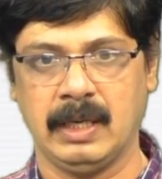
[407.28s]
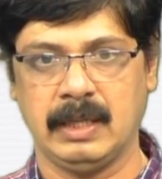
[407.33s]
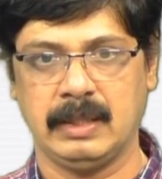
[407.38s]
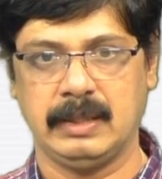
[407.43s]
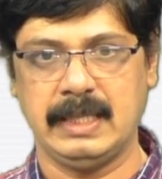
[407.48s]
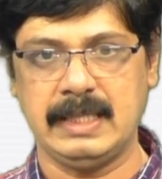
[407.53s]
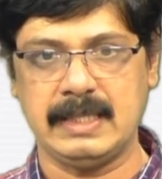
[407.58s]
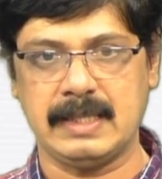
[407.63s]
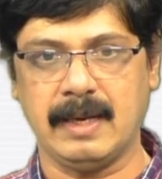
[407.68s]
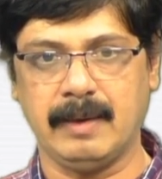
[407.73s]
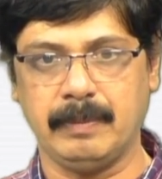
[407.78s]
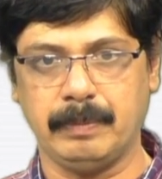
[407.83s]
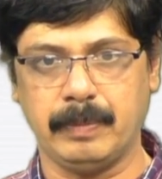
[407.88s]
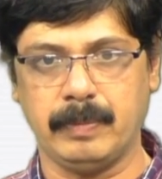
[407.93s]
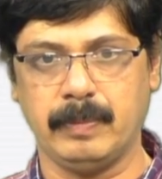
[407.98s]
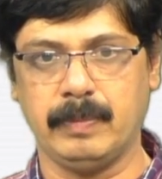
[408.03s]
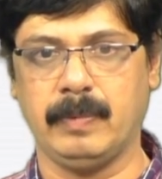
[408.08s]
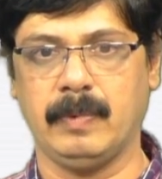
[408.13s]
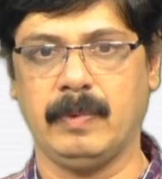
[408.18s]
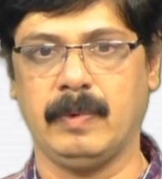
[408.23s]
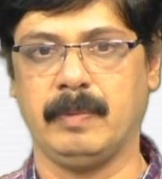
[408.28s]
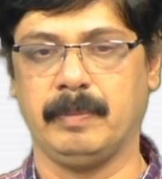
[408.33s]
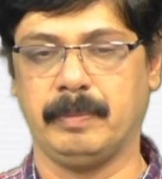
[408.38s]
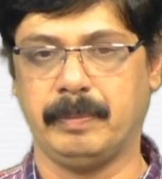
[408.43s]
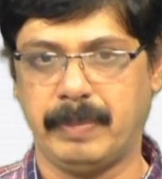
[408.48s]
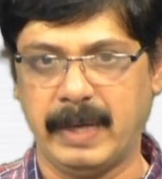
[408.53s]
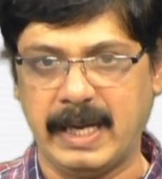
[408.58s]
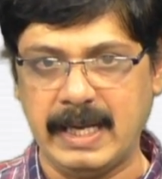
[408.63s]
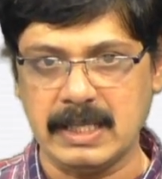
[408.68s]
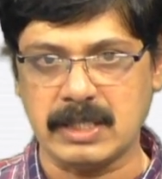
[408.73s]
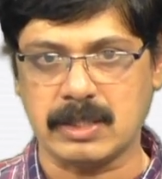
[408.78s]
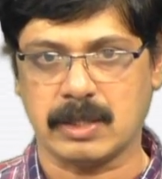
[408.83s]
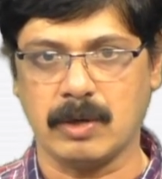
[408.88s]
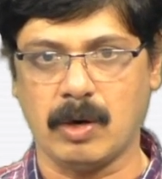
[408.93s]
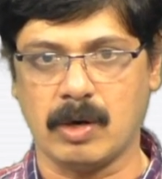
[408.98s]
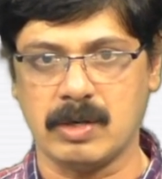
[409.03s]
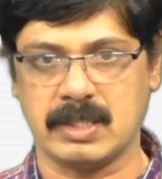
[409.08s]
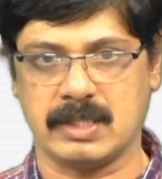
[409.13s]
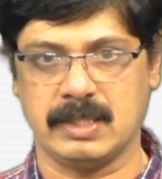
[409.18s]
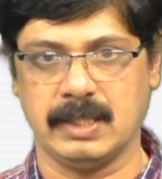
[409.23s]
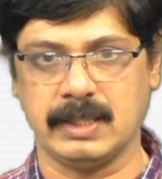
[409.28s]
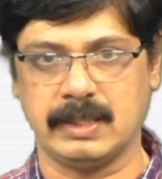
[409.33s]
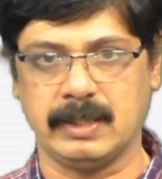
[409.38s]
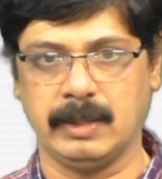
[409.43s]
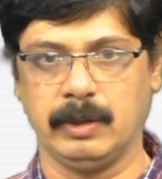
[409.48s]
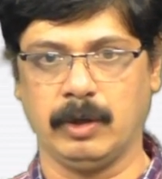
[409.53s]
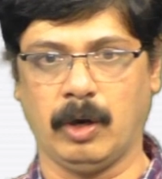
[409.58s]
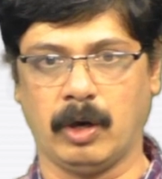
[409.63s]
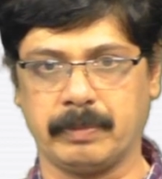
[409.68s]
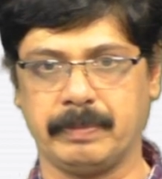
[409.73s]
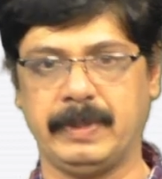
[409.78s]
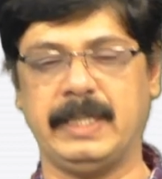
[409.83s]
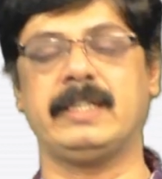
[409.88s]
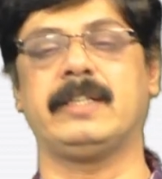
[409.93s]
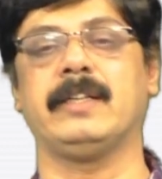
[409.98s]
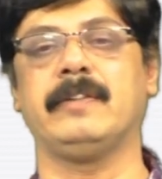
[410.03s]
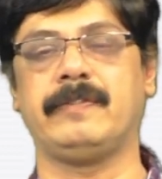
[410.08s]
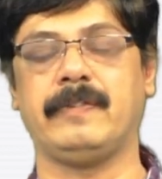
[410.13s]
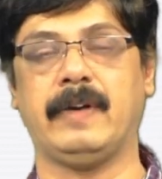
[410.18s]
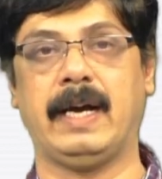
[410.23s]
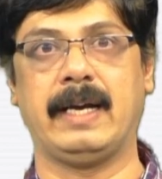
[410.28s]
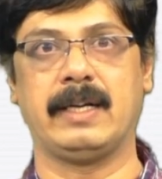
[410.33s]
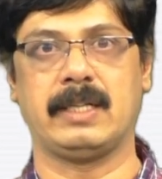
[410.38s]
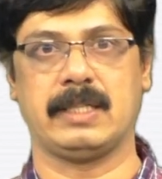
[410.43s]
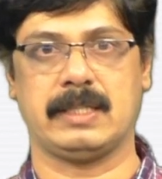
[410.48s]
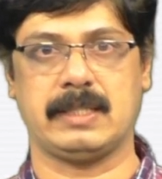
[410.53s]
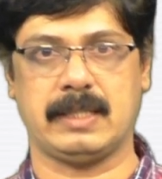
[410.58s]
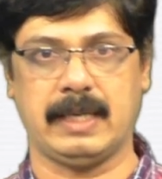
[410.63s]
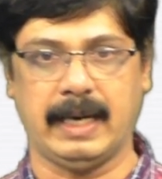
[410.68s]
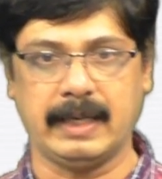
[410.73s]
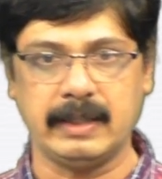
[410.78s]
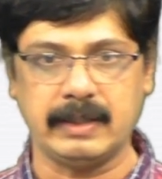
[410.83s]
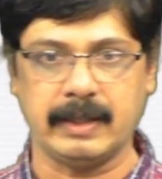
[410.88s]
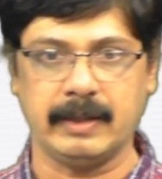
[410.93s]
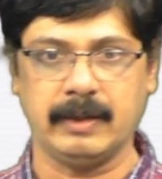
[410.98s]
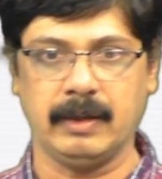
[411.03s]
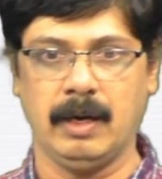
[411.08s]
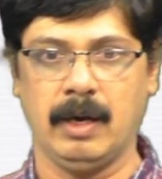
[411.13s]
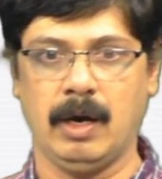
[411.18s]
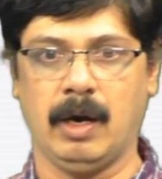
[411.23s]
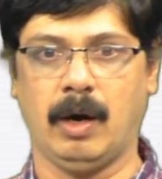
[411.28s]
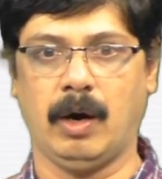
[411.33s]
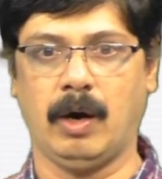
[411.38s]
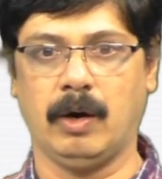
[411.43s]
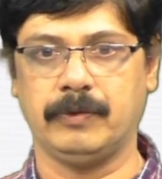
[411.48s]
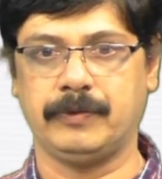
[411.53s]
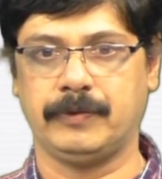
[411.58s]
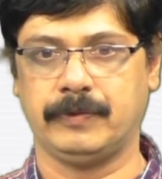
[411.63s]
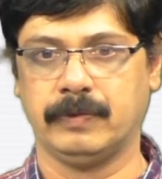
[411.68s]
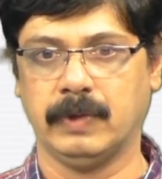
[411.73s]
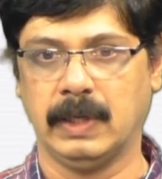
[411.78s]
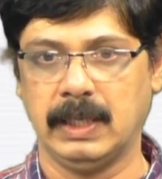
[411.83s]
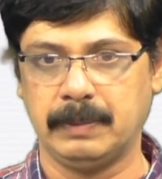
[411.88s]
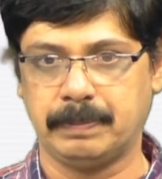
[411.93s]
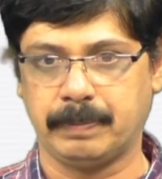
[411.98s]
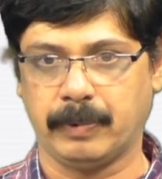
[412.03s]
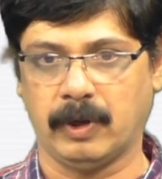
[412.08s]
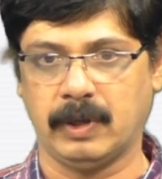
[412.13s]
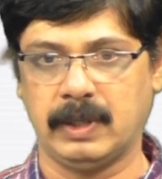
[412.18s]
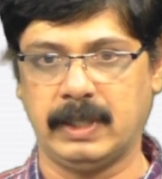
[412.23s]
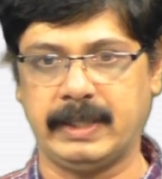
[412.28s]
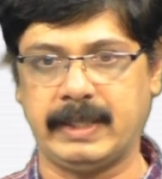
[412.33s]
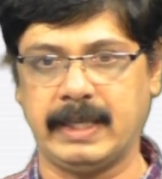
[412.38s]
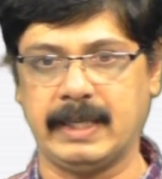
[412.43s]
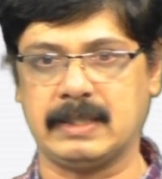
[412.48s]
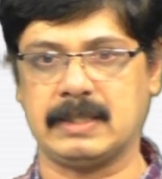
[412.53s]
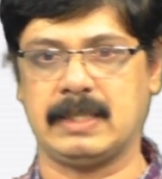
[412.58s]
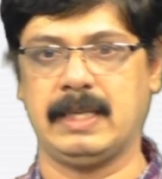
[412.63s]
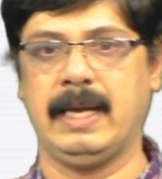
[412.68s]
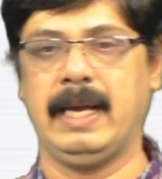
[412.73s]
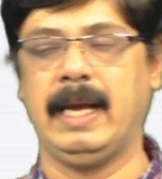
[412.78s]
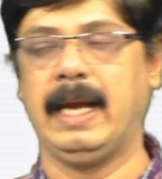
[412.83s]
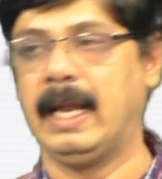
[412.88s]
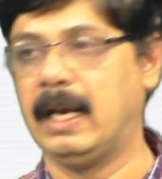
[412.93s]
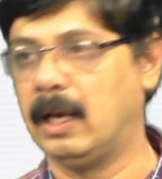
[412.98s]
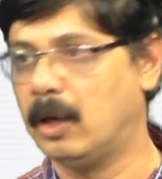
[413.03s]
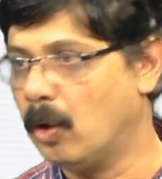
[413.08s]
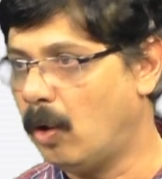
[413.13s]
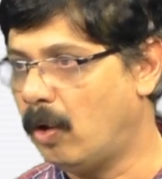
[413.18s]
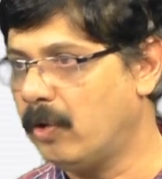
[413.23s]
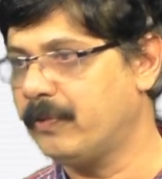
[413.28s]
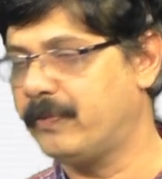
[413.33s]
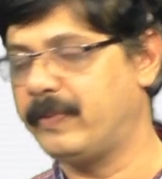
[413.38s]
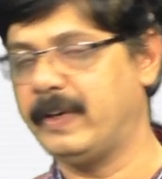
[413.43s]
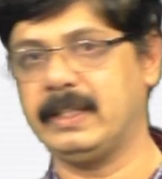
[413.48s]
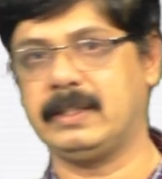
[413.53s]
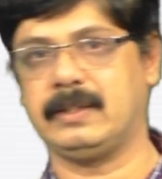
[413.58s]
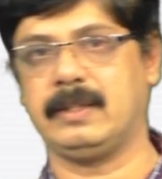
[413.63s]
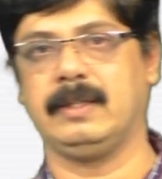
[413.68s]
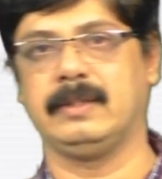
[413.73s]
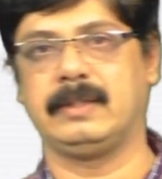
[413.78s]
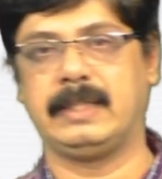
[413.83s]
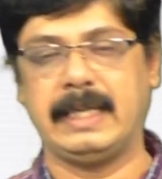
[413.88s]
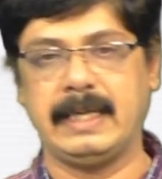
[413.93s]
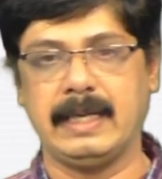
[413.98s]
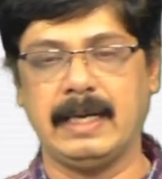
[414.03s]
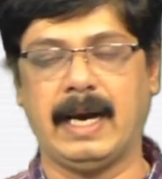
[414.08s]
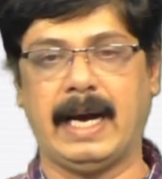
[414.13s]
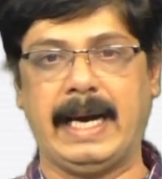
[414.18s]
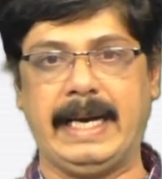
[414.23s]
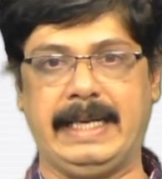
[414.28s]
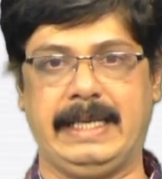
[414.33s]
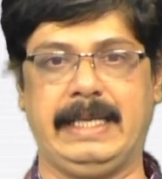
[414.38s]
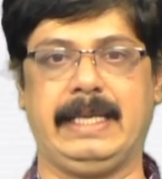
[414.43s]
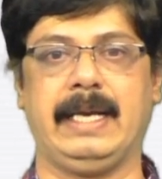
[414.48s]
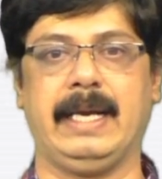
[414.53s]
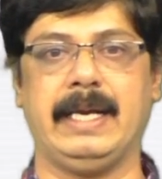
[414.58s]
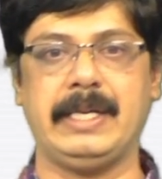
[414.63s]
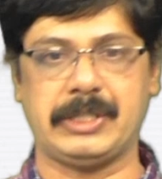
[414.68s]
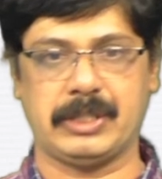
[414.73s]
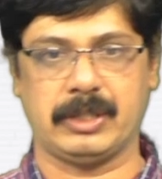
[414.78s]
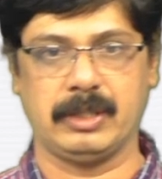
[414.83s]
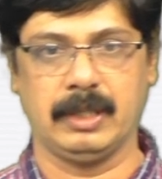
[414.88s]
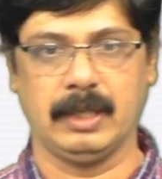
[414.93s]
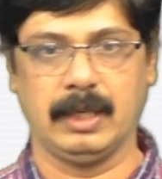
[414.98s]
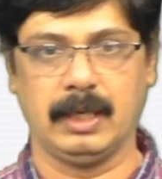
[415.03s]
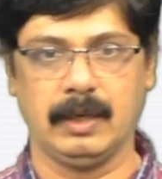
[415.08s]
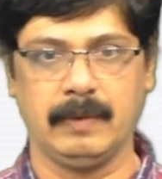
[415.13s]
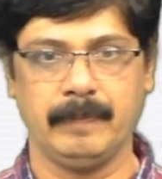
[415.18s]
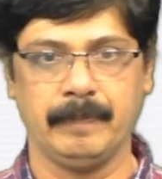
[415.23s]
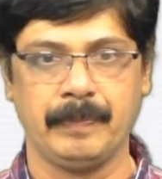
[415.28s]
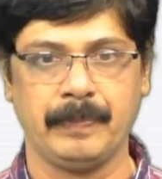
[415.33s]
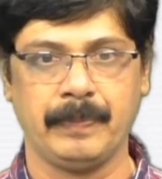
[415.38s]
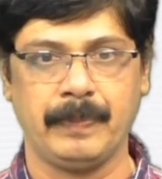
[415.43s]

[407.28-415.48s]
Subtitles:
These are based on certain normative understanding of world politics along with the ideational